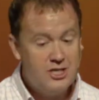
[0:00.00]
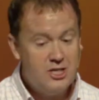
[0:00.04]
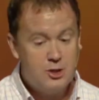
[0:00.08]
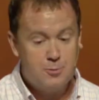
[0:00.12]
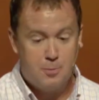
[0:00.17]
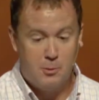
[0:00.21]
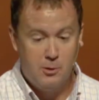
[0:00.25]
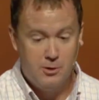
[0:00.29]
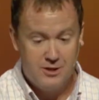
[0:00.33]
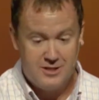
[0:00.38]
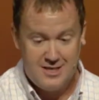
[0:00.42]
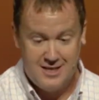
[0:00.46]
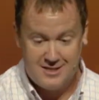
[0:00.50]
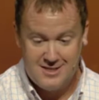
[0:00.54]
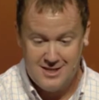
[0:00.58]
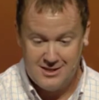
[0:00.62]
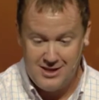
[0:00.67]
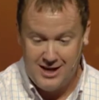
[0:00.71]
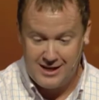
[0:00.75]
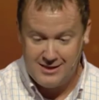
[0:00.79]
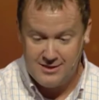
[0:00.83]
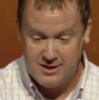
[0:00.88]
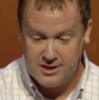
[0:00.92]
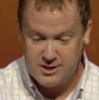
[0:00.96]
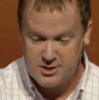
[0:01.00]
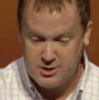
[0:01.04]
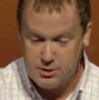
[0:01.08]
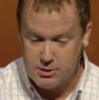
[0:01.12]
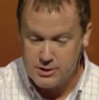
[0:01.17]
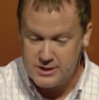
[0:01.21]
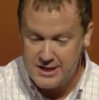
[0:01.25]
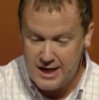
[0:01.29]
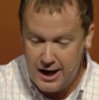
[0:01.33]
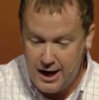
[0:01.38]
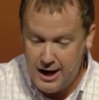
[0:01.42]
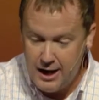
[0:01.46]
Sproul says it like this: there are
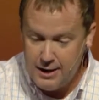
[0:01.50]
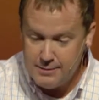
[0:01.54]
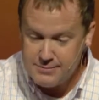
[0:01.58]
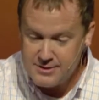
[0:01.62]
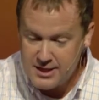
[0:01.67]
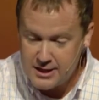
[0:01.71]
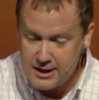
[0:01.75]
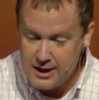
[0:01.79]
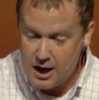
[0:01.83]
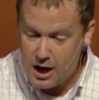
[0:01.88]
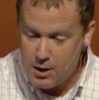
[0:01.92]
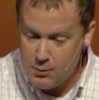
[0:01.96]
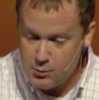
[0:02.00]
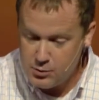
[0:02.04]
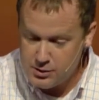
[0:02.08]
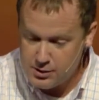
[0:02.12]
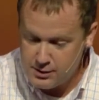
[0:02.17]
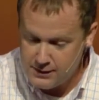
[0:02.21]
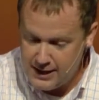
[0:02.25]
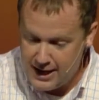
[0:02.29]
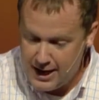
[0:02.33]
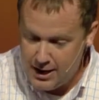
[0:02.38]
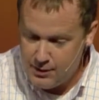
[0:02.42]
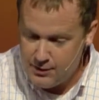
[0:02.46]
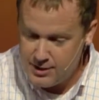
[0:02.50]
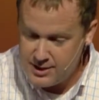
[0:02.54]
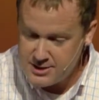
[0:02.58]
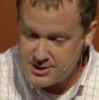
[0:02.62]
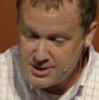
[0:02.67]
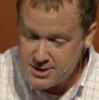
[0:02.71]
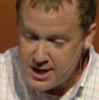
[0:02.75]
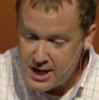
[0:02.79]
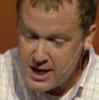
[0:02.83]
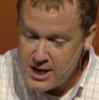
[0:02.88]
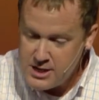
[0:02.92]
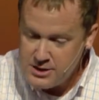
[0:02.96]
times that God will allow
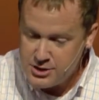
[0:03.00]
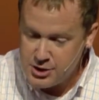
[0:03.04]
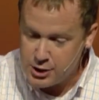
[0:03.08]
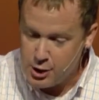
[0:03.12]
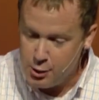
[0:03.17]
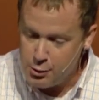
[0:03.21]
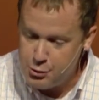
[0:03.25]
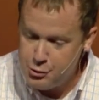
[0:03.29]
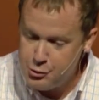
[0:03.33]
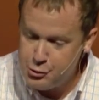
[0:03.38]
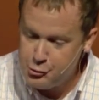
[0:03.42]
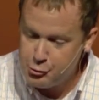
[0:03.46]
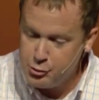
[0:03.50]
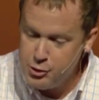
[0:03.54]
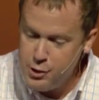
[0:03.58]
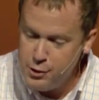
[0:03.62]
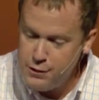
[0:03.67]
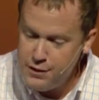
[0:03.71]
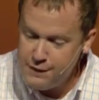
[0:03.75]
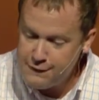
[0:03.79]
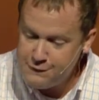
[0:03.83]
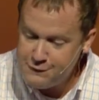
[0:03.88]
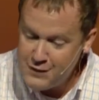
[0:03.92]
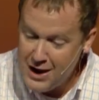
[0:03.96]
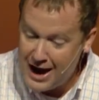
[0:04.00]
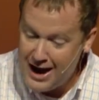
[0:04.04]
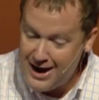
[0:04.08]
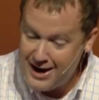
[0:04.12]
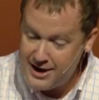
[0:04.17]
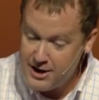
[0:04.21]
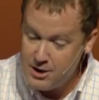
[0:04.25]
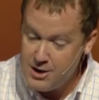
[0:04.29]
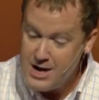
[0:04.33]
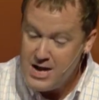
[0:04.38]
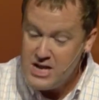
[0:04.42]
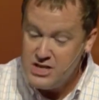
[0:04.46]
us to go through the
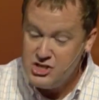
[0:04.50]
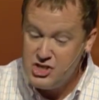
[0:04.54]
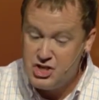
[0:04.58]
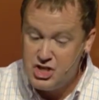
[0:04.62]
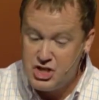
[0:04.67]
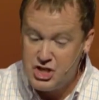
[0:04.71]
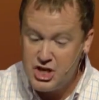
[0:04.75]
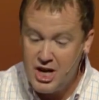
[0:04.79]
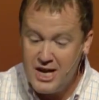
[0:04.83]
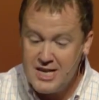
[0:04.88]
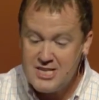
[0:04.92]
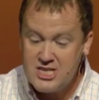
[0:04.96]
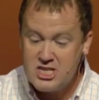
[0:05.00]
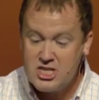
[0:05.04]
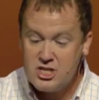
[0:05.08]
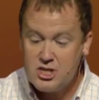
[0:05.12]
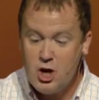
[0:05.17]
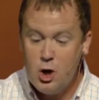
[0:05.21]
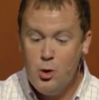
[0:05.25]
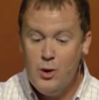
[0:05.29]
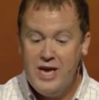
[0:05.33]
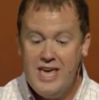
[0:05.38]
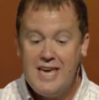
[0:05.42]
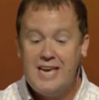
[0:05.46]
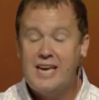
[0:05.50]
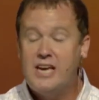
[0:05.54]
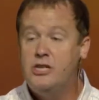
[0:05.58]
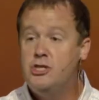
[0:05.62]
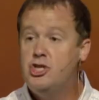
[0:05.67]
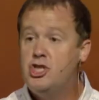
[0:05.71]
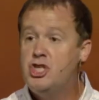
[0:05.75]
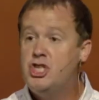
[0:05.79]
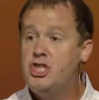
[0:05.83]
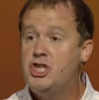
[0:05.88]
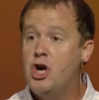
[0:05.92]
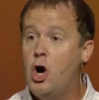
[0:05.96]
fire just so he can
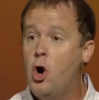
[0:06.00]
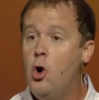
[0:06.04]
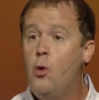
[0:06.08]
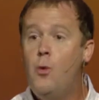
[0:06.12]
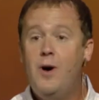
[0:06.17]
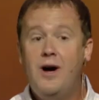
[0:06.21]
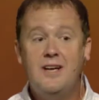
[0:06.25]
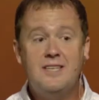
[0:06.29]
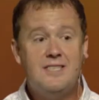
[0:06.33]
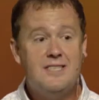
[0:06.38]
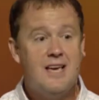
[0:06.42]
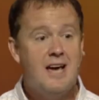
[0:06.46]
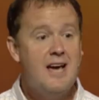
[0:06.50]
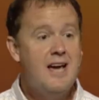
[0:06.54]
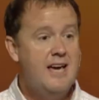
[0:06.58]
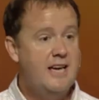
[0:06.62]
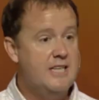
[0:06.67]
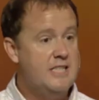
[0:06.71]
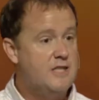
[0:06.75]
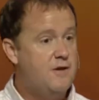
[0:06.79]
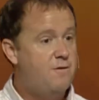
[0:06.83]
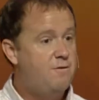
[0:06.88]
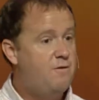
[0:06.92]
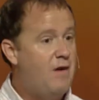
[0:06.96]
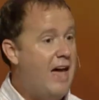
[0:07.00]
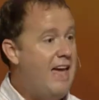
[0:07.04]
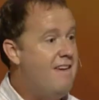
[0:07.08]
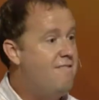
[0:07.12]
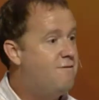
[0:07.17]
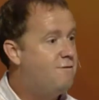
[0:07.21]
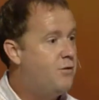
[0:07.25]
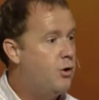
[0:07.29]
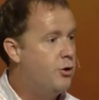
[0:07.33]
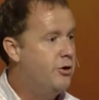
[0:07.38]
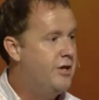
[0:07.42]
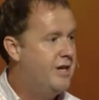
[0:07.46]
show us his
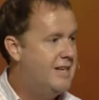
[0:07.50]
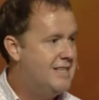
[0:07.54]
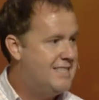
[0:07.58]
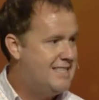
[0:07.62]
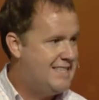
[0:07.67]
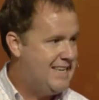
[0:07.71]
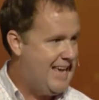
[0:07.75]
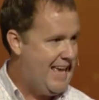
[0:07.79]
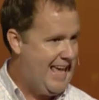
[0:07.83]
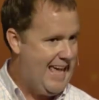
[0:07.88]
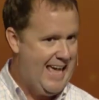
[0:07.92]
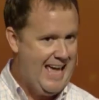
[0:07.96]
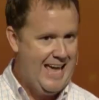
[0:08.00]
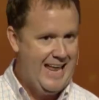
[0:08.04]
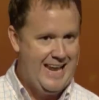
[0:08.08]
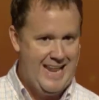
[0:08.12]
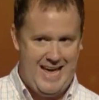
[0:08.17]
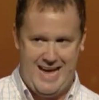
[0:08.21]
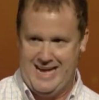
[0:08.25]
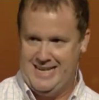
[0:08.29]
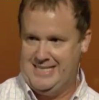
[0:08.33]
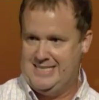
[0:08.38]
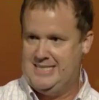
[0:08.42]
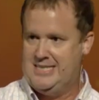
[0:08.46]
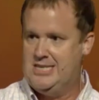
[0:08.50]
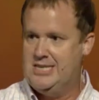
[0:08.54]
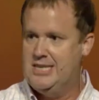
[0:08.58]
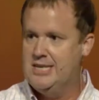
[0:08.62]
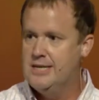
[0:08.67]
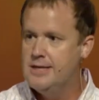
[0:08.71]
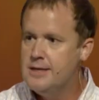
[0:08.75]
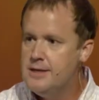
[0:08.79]
faithfulness in it.